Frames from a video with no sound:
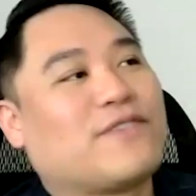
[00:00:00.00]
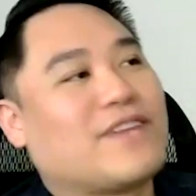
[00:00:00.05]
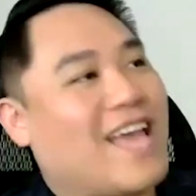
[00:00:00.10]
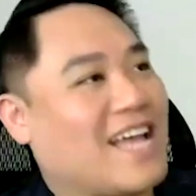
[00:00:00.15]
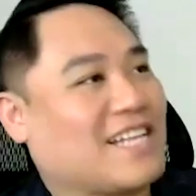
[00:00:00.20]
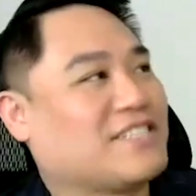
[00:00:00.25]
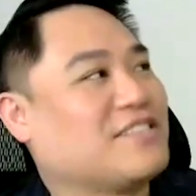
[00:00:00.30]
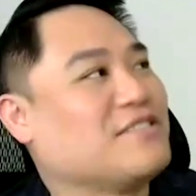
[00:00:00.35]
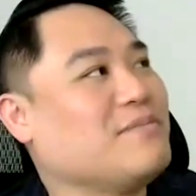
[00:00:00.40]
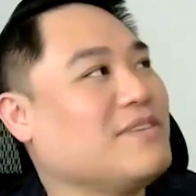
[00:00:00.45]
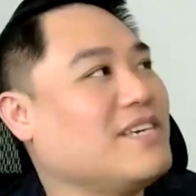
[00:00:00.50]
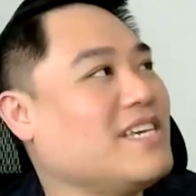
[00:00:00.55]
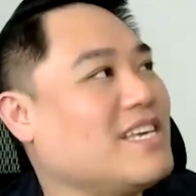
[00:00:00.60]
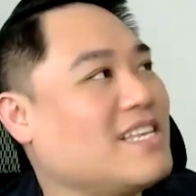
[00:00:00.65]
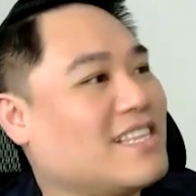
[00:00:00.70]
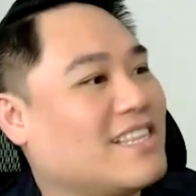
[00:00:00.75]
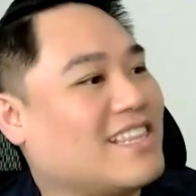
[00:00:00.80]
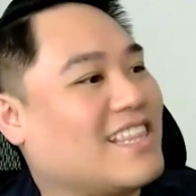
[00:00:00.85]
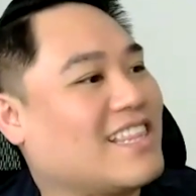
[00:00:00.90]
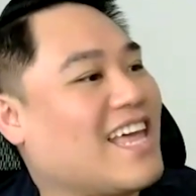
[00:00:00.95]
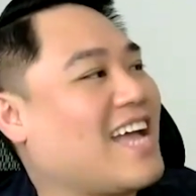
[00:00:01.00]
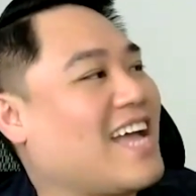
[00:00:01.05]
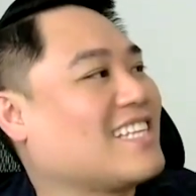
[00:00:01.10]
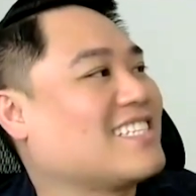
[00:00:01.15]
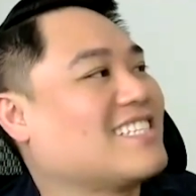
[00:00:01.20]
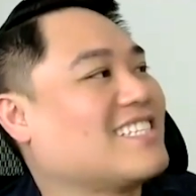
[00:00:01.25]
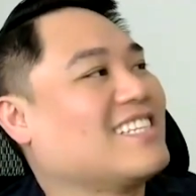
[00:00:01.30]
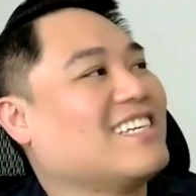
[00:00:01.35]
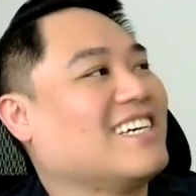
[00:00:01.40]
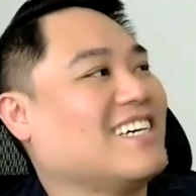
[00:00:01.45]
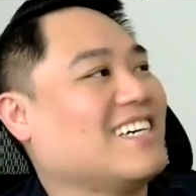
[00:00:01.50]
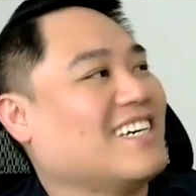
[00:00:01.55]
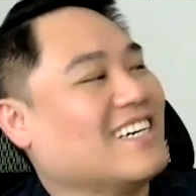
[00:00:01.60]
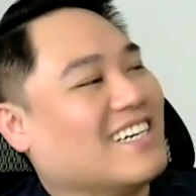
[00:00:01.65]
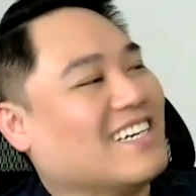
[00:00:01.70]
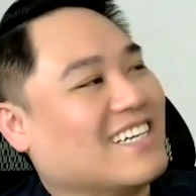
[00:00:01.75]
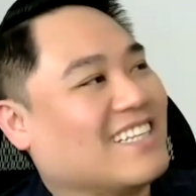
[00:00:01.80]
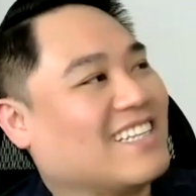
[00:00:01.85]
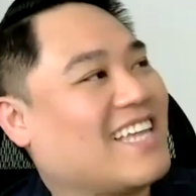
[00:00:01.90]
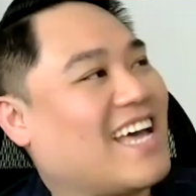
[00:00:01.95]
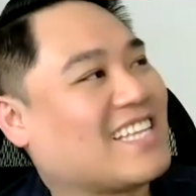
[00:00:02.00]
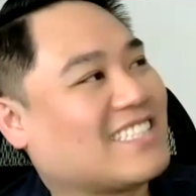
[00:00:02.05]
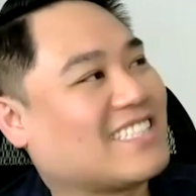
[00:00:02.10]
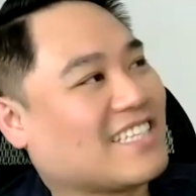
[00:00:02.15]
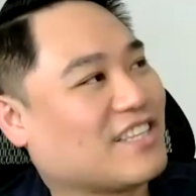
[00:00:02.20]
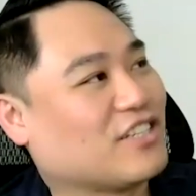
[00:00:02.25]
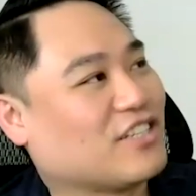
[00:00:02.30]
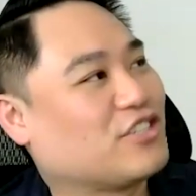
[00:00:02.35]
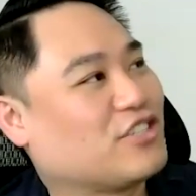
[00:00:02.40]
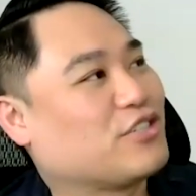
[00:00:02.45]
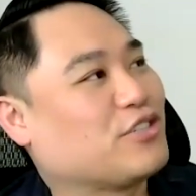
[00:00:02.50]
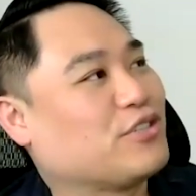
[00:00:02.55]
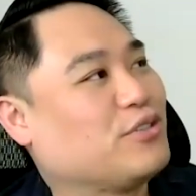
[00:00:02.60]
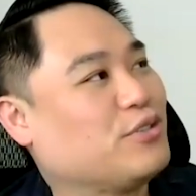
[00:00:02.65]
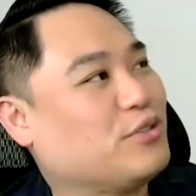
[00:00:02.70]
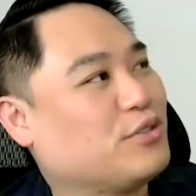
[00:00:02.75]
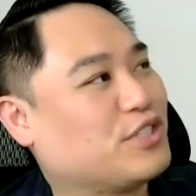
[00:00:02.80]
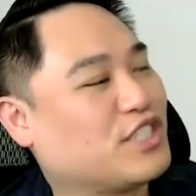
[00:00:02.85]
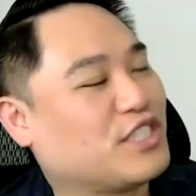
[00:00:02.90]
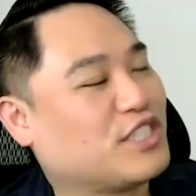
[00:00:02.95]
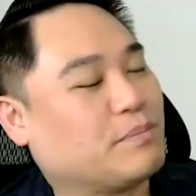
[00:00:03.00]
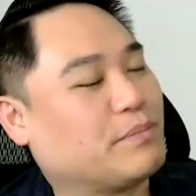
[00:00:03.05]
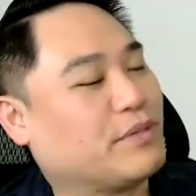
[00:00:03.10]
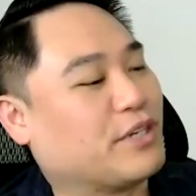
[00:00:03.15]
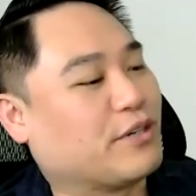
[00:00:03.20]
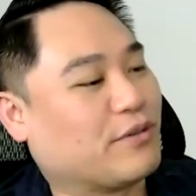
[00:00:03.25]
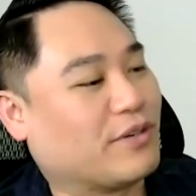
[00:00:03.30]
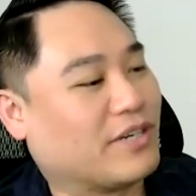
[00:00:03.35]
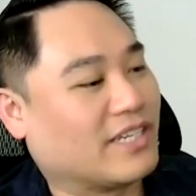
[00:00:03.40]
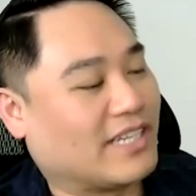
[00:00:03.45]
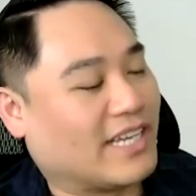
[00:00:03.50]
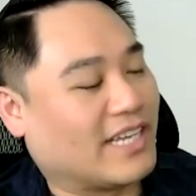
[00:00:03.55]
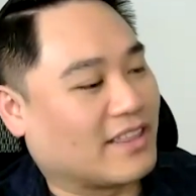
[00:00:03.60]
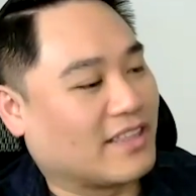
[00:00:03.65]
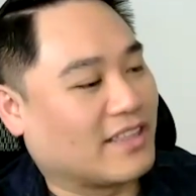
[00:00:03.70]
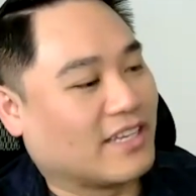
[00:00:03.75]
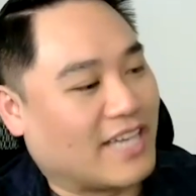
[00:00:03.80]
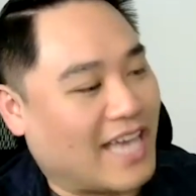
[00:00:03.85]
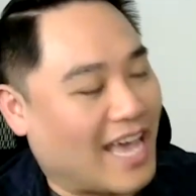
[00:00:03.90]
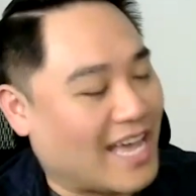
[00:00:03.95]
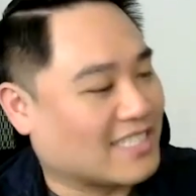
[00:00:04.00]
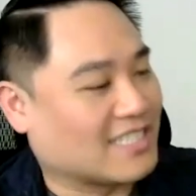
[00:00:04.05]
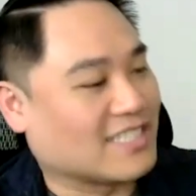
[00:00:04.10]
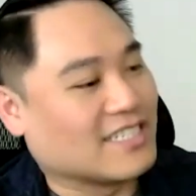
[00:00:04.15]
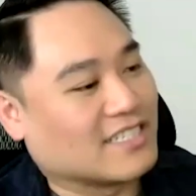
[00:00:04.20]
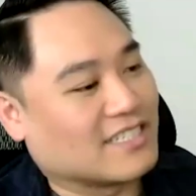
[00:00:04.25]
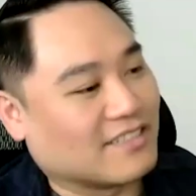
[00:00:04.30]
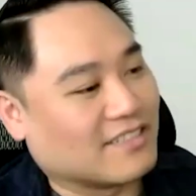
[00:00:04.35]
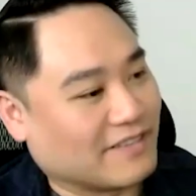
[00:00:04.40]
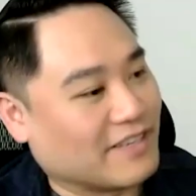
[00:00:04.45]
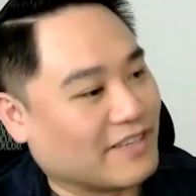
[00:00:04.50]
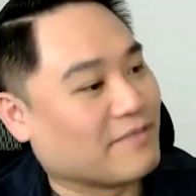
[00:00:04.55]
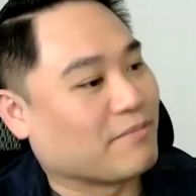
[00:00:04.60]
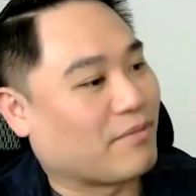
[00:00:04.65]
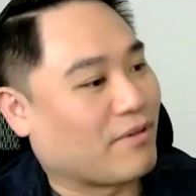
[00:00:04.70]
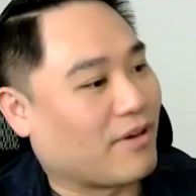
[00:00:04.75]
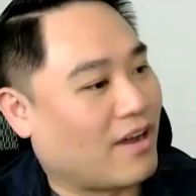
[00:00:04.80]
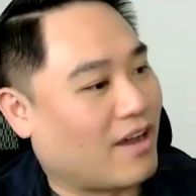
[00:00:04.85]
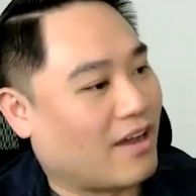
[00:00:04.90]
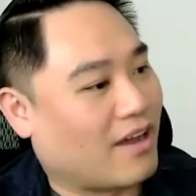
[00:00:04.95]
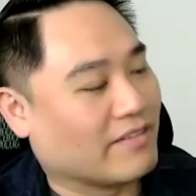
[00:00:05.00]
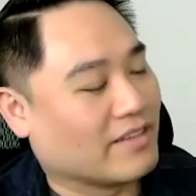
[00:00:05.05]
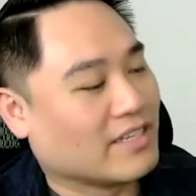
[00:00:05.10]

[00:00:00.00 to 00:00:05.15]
Yeah, to me, that's like the true spirit, like the essence of improv.